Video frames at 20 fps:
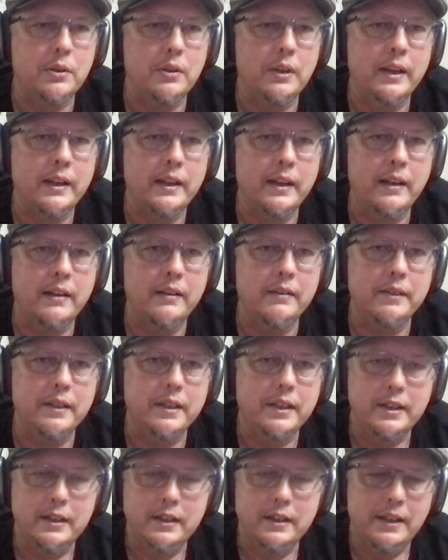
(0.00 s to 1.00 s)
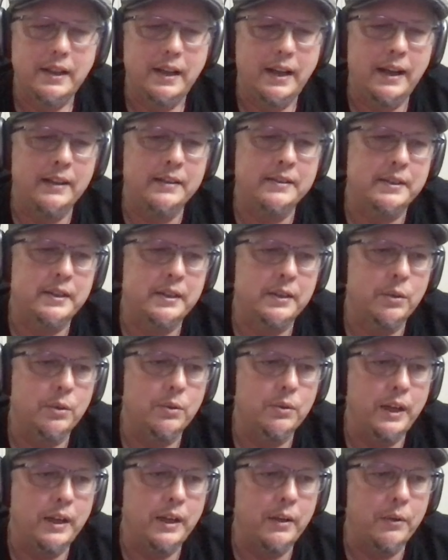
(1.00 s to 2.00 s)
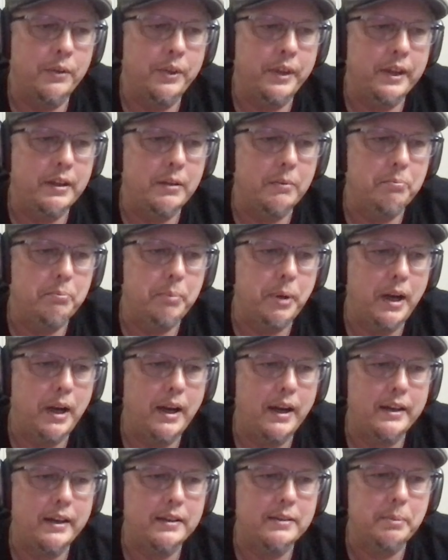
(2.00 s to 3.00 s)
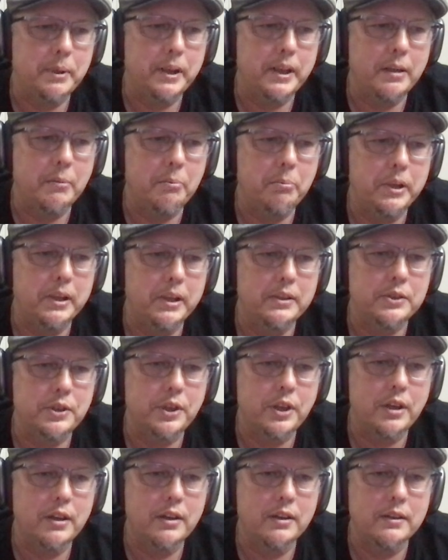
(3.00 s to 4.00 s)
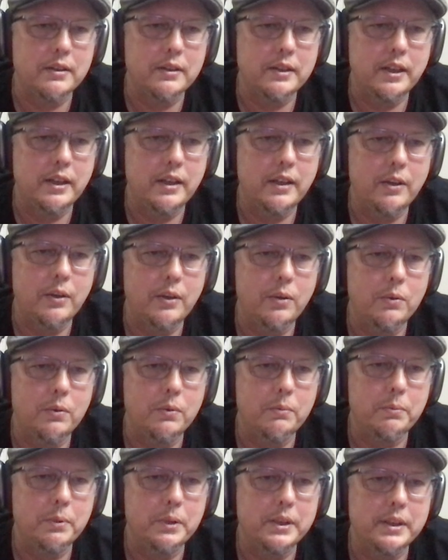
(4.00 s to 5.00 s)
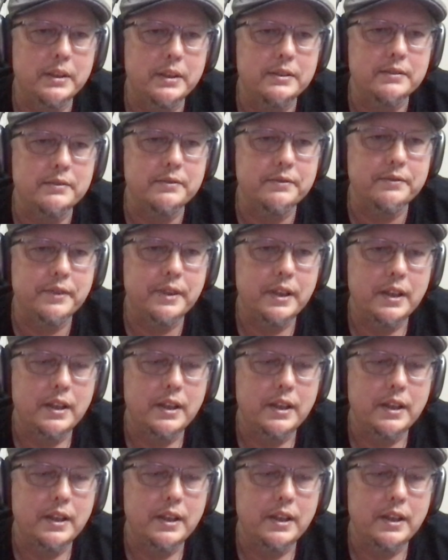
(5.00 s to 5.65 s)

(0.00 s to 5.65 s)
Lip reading: Like I don't think of pot as being a big drug, because